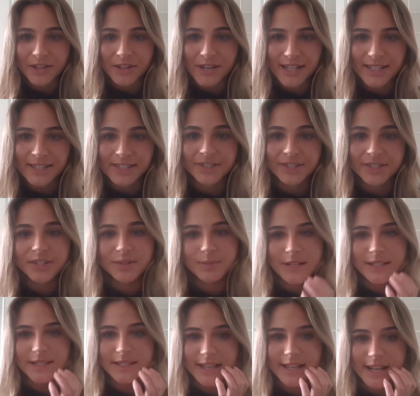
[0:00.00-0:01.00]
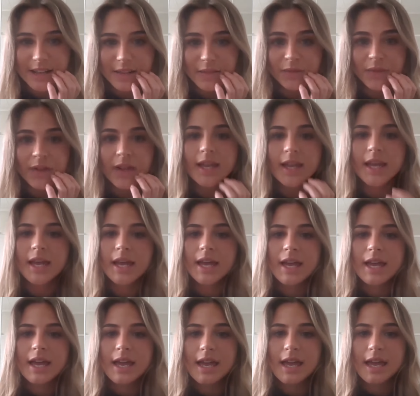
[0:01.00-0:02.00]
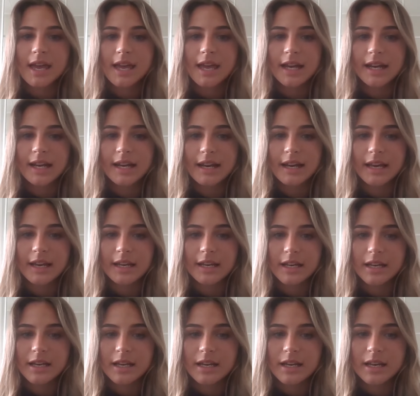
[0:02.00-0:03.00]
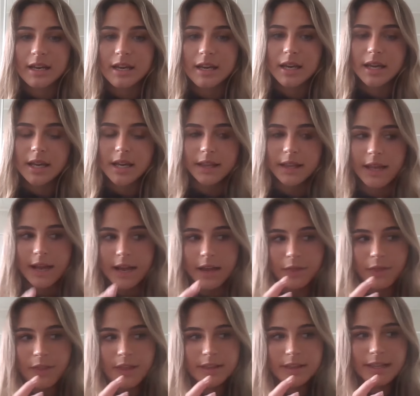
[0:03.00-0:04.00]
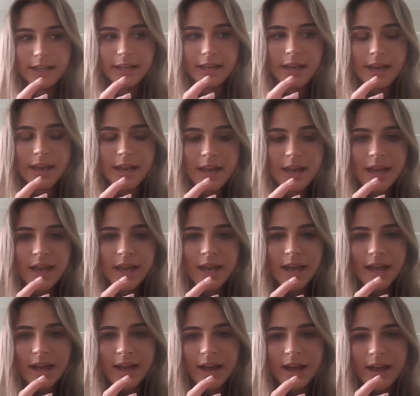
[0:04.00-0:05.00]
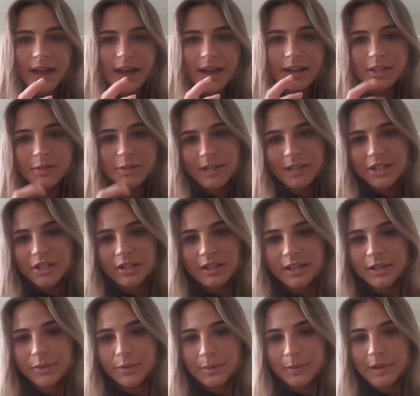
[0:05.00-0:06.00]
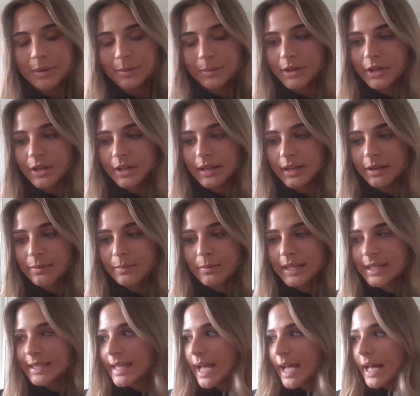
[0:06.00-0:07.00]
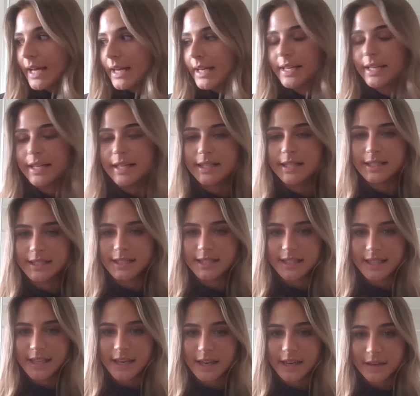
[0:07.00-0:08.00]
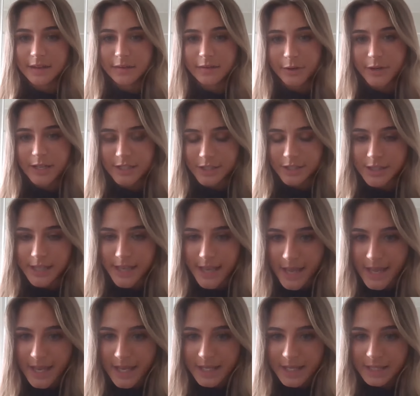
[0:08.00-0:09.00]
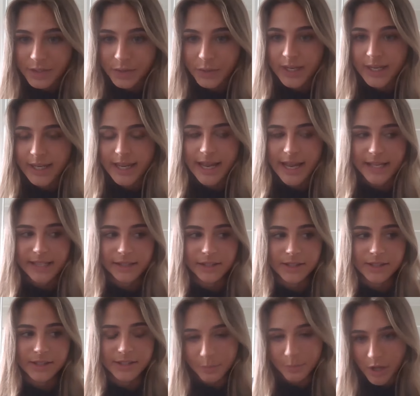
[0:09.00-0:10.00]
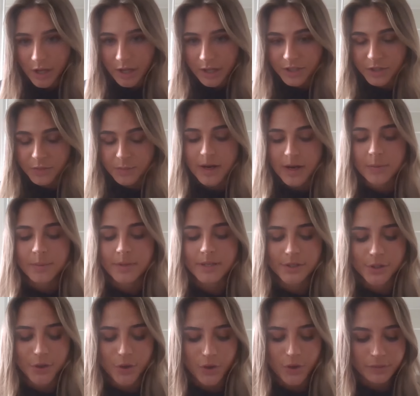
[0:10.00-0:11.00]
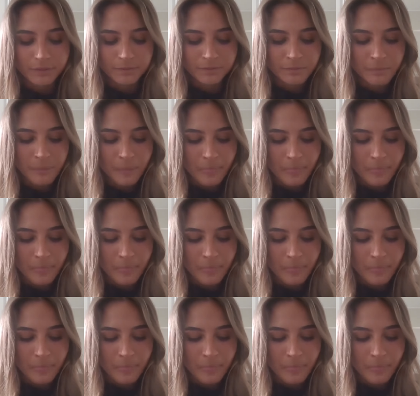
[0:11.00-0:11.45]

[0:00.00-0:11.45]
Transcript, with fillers: other answers myself, and uh, and I think like I especially remember like my dad, he's uh, very into tech. So he had some knowledge about Bitcoin.